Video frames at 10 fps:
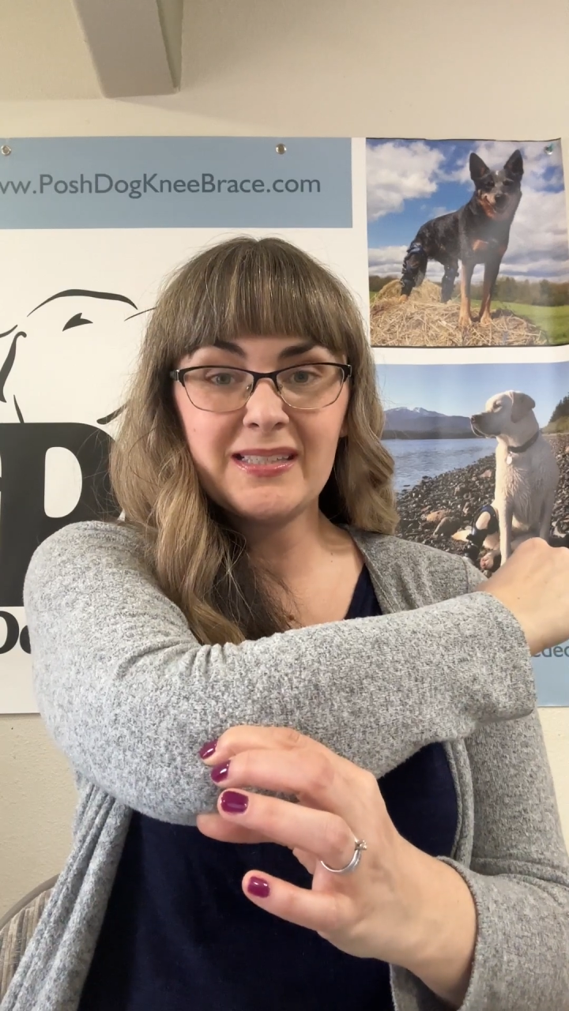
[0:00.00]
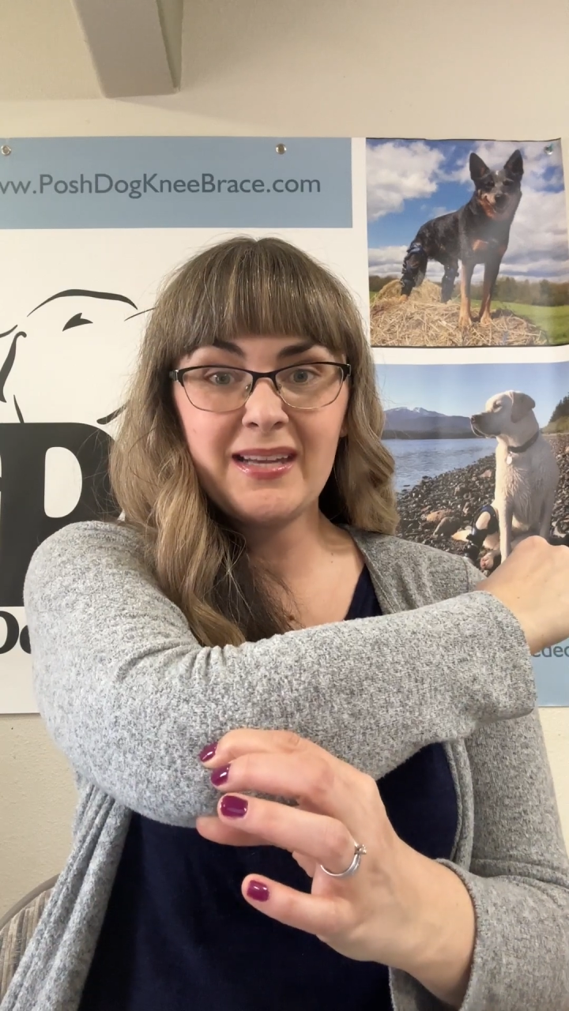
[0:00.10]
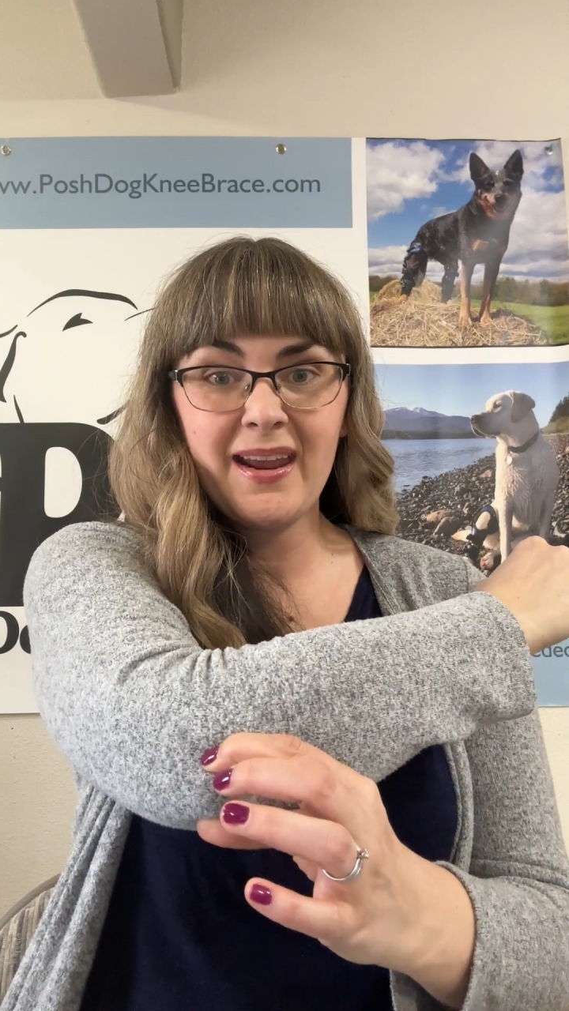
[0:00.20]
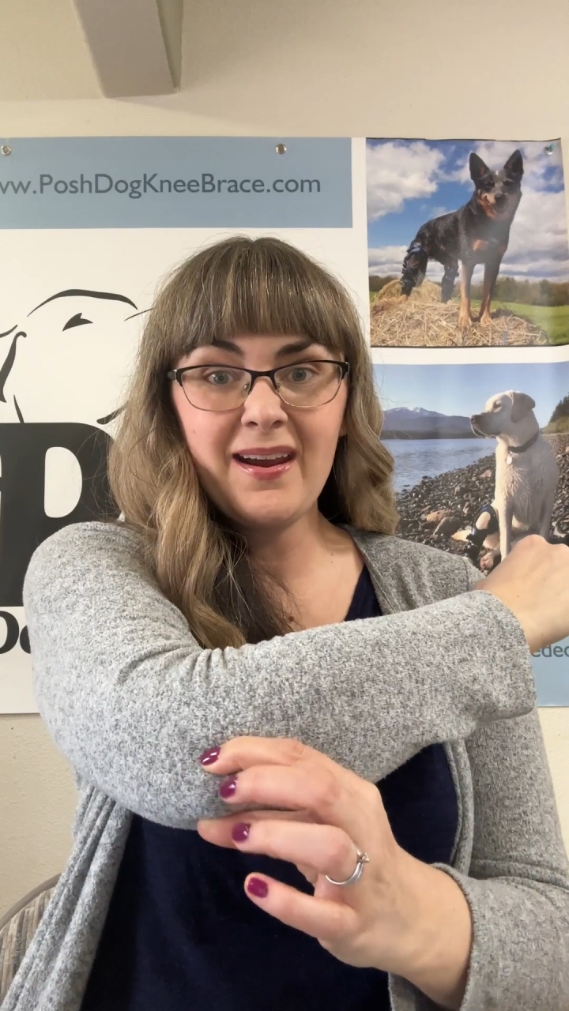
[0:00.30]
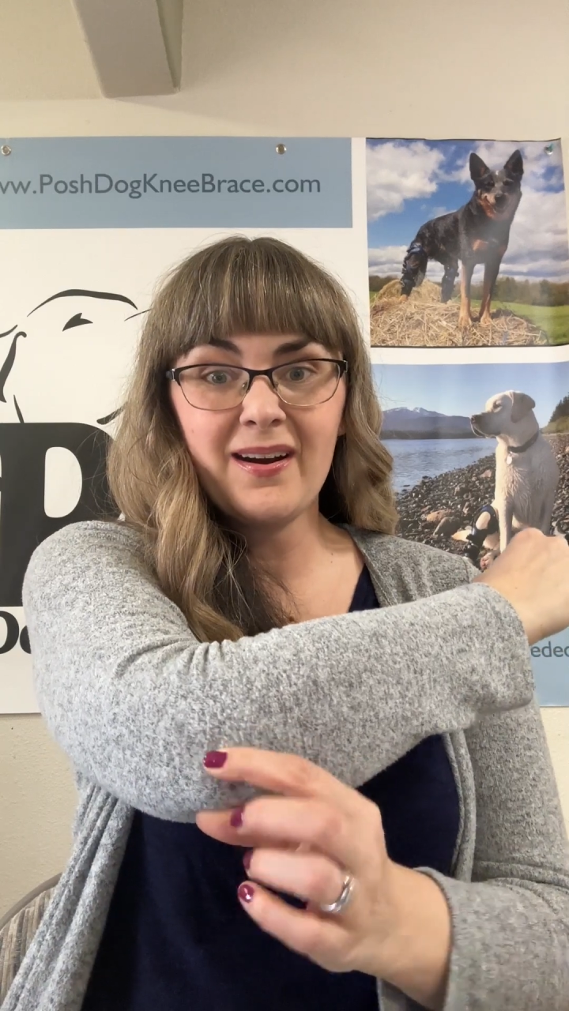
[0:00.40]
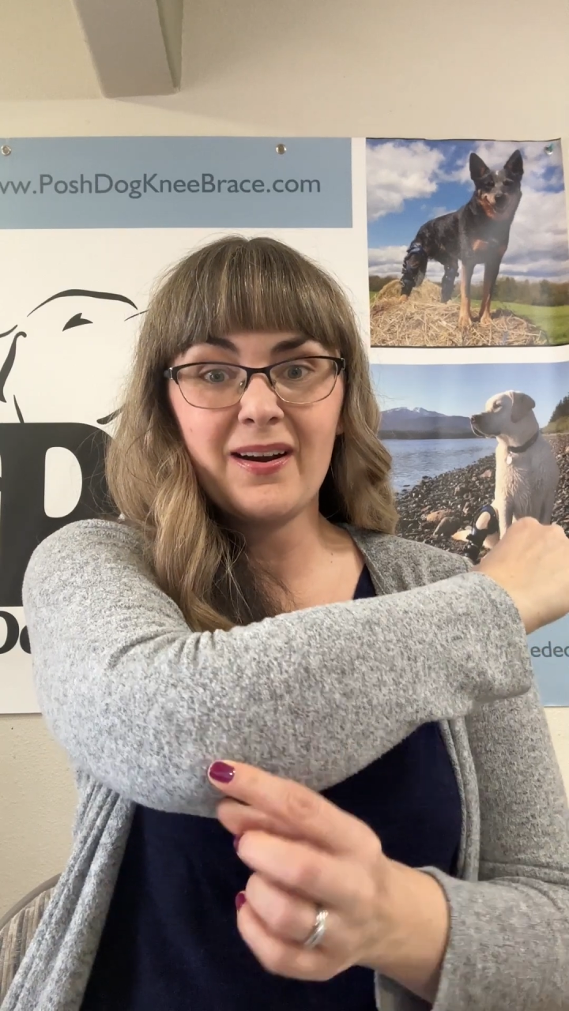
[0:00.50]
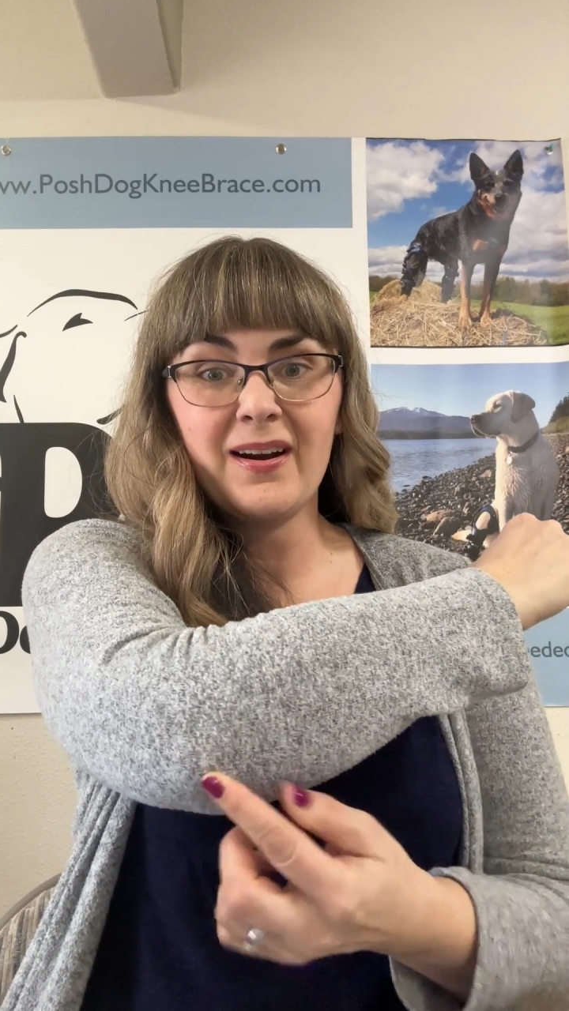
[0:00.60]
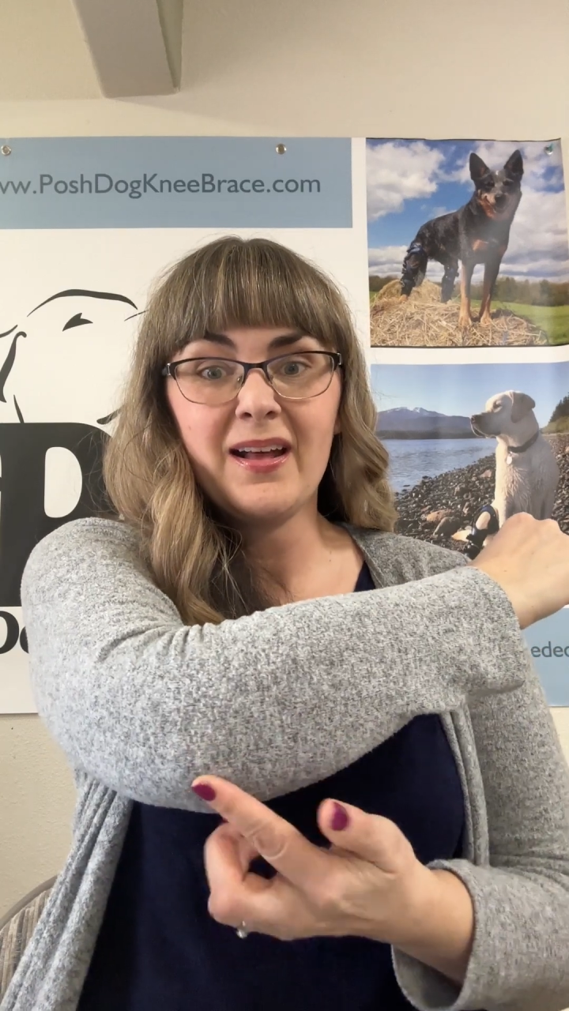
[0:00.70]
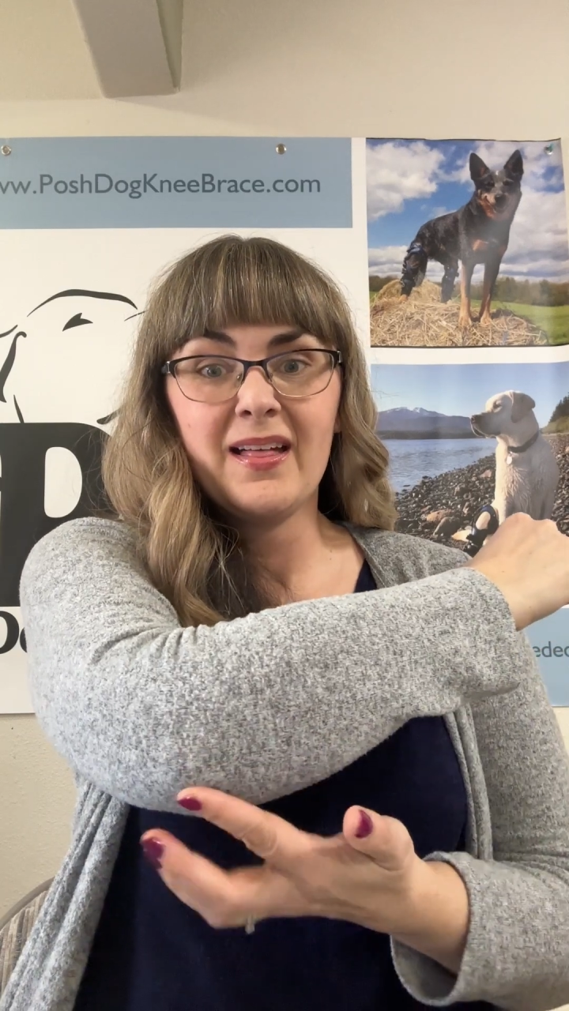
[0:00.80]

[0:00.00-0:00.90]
tear,